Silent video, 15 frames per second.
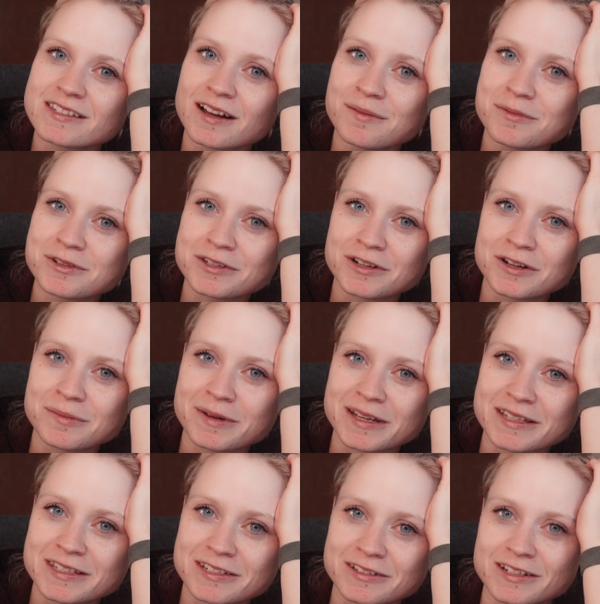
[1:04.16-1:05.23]
Almost all my
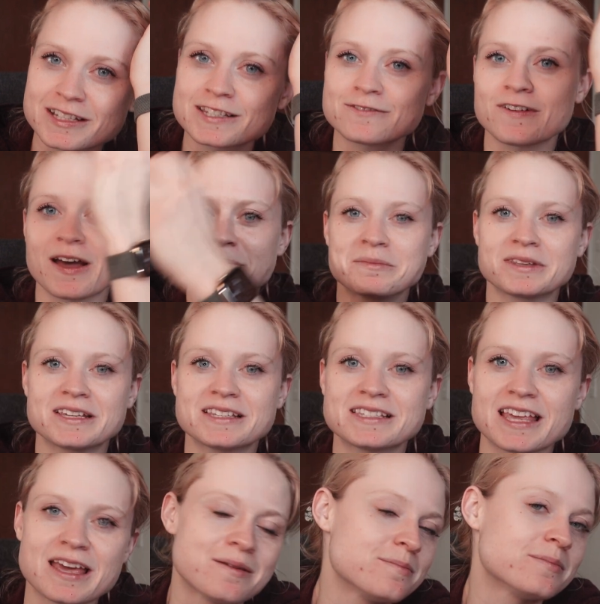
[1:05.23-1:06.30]
students' families
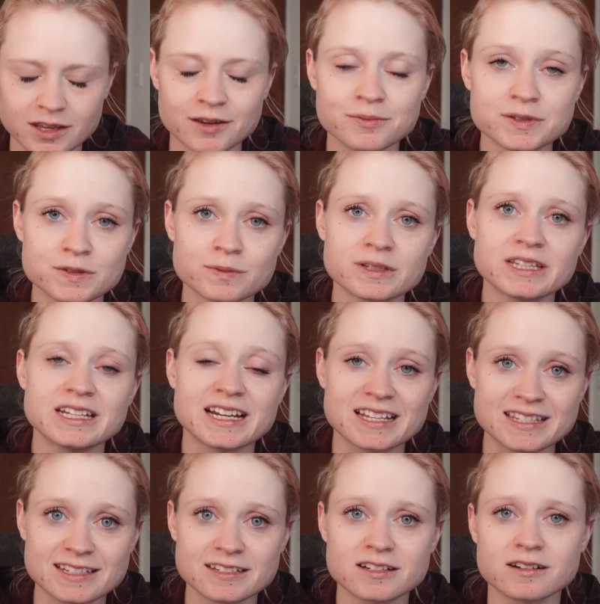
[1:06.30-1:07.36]
came. It was really
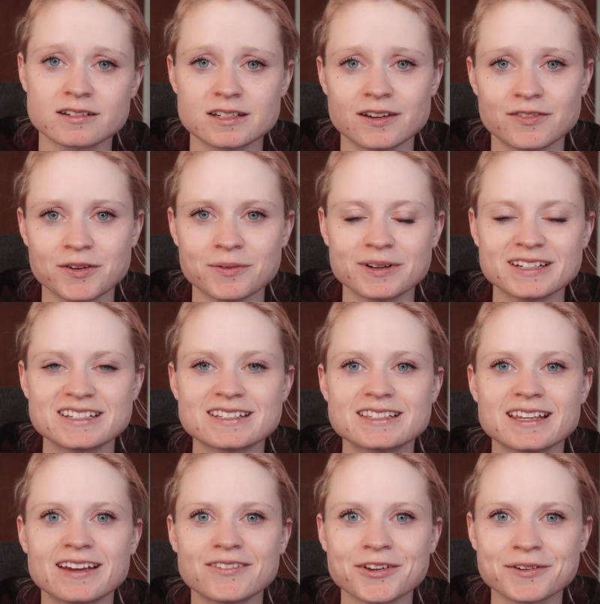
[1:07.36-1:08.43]
nice to talk to everyone, to
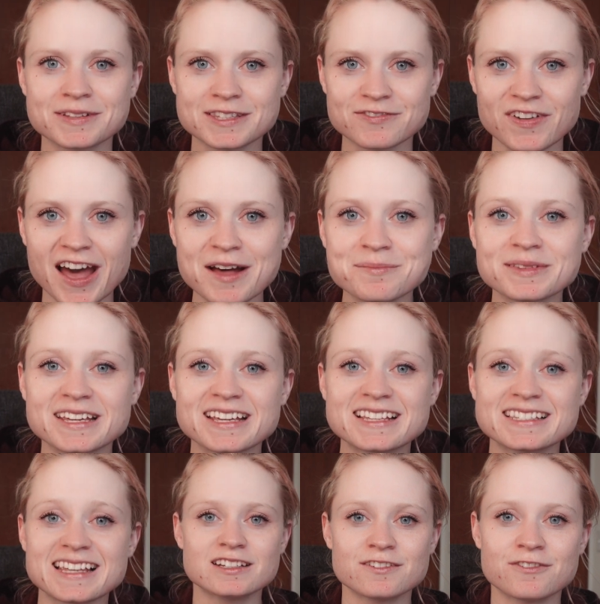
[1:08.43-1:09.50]
see everyone's
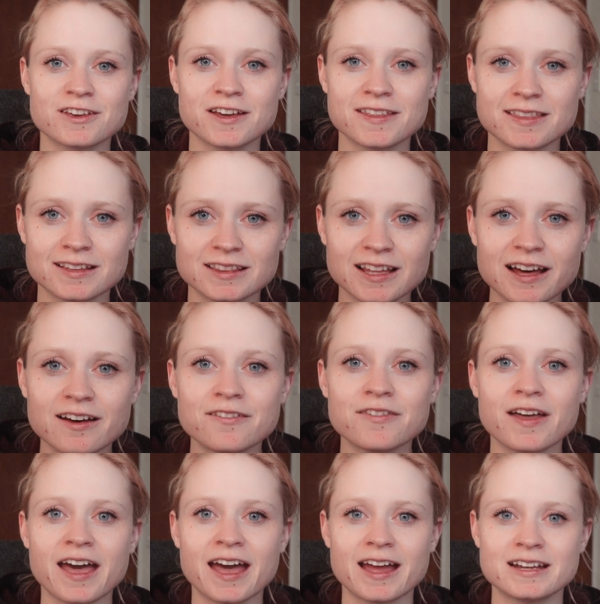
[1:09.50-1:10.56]
families, to feel the love
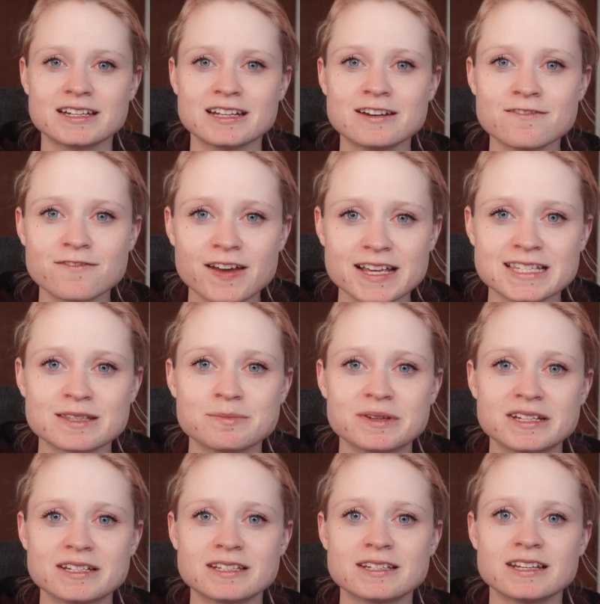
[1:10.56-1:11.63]
and
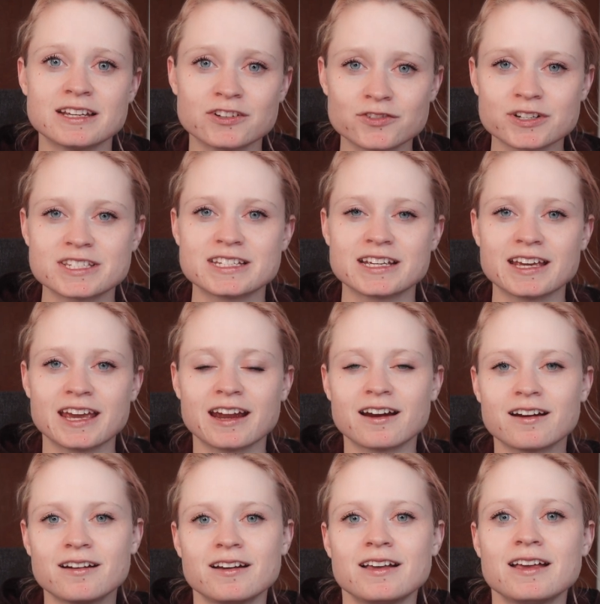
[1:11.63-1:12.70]
investment, interest and
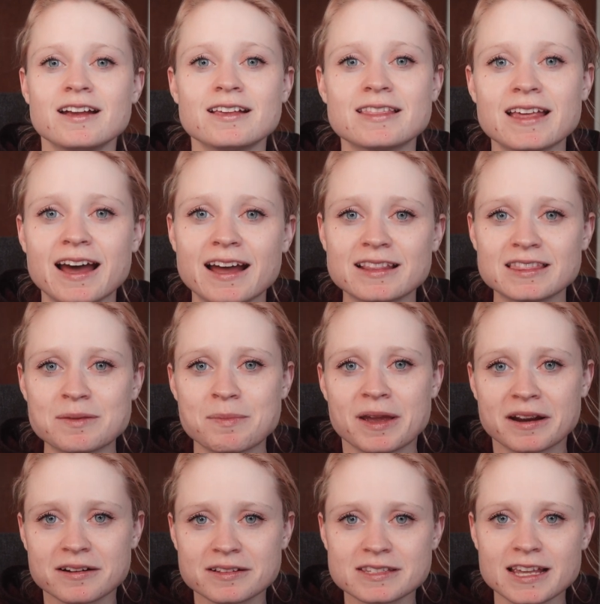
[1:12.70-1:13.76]
care that the
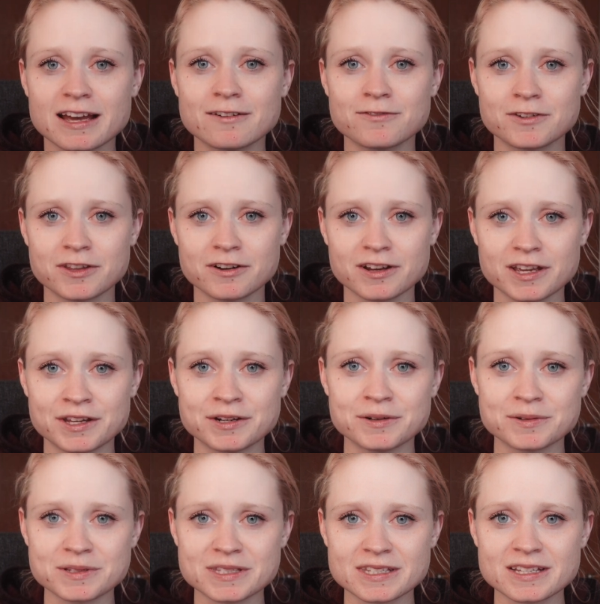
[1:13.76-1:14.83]
parents have for their
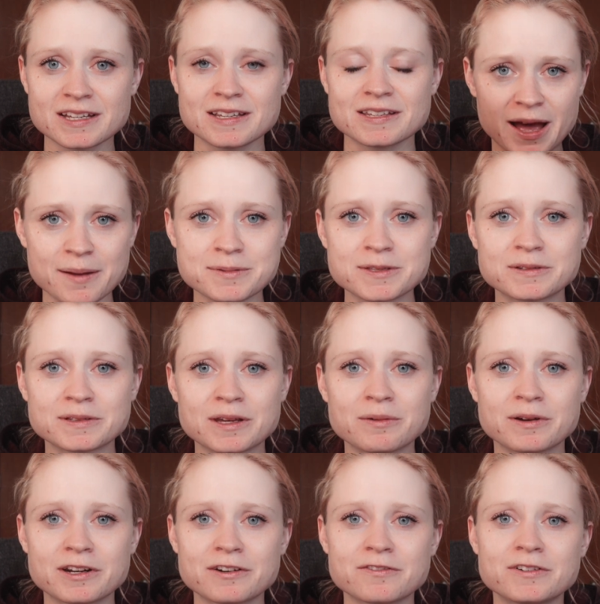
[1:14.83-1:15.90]
kiddos. Absolutely
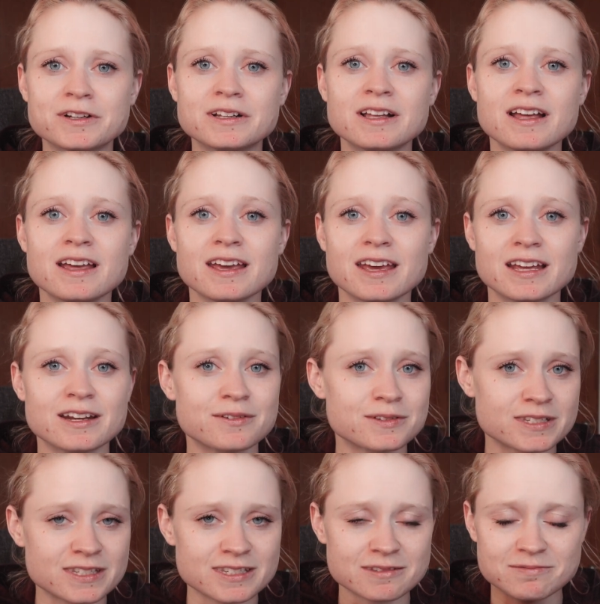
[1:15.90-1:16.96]
wonderful, and it
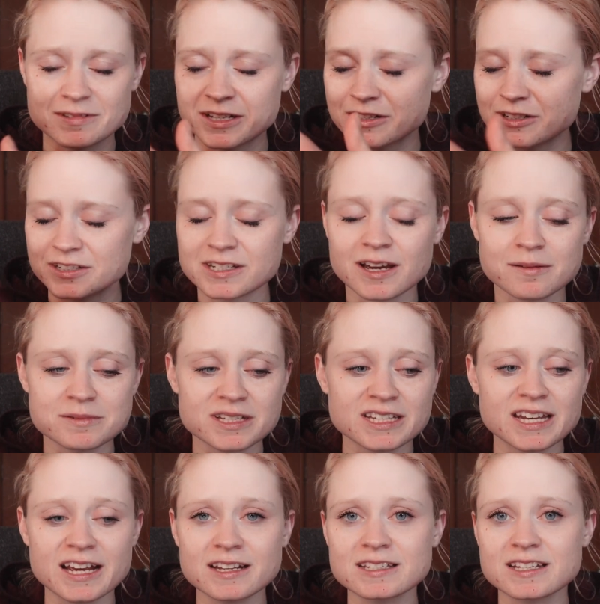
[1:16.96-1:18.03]
was a good time to
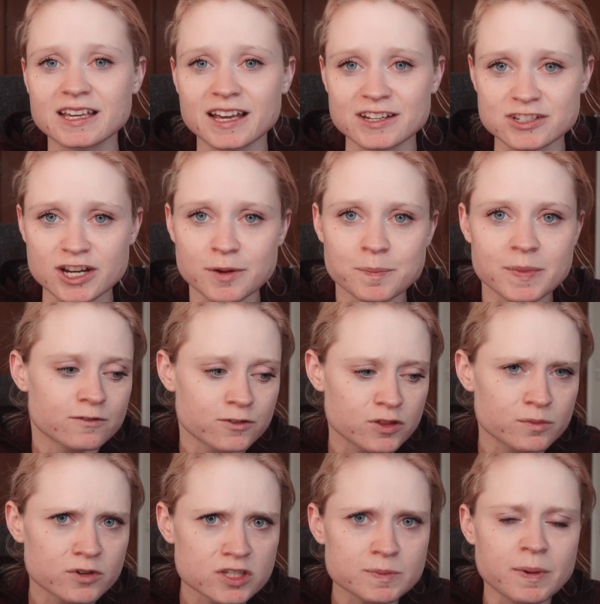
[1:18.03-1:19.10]
connect and catch up. For the
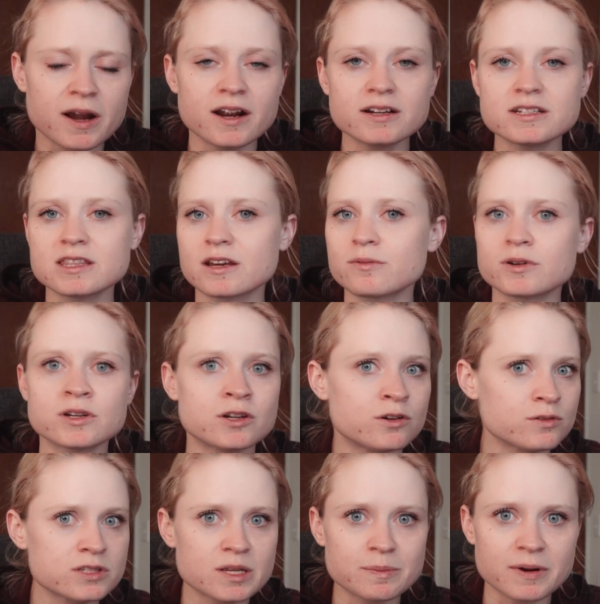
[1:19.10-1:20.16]
most part, there were no
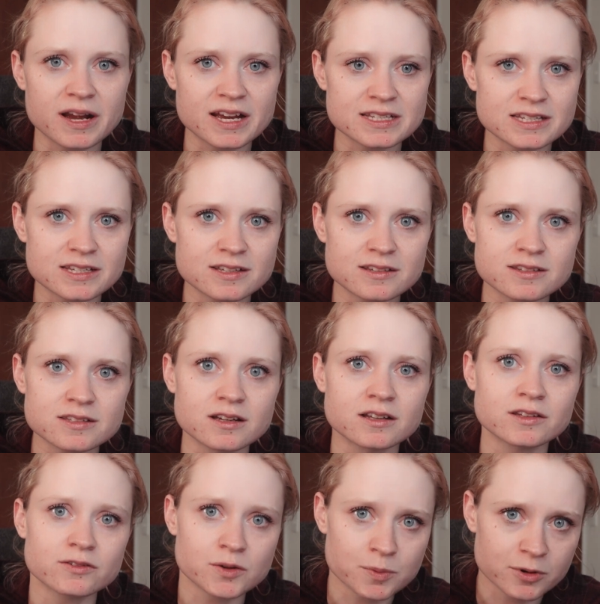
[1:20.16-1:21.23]
surprises on
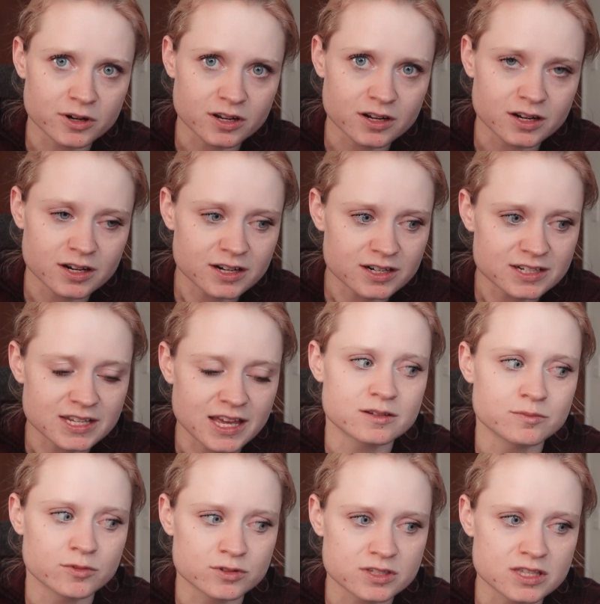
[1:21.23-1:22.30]
the report card.
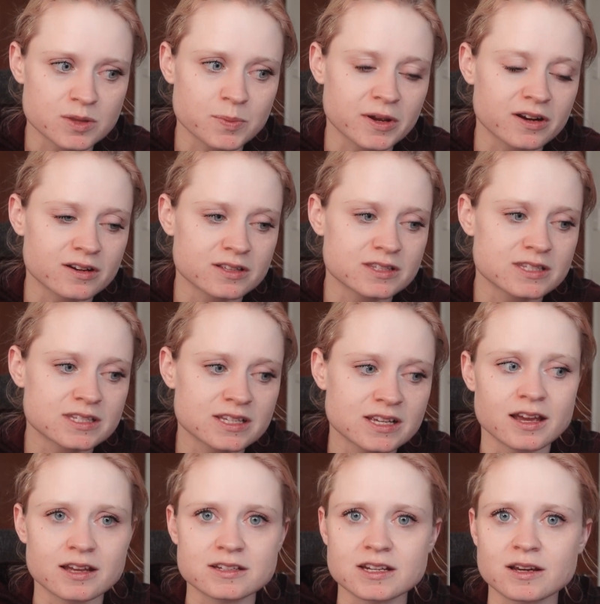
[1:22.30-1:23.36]
Most of the parents
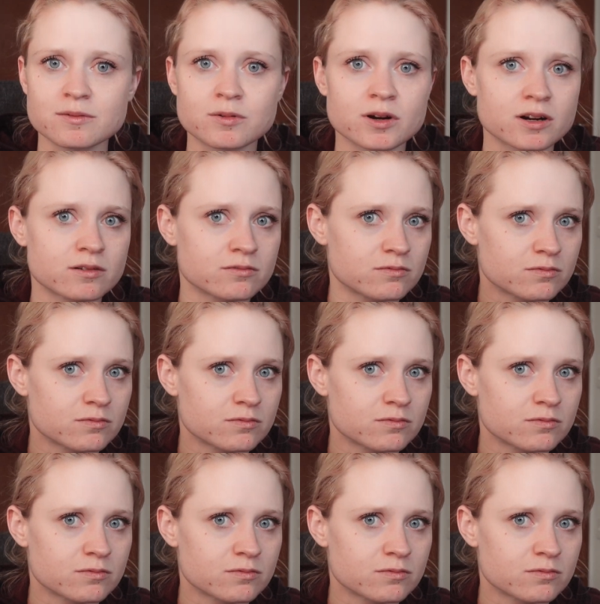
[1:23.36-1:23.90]
and I were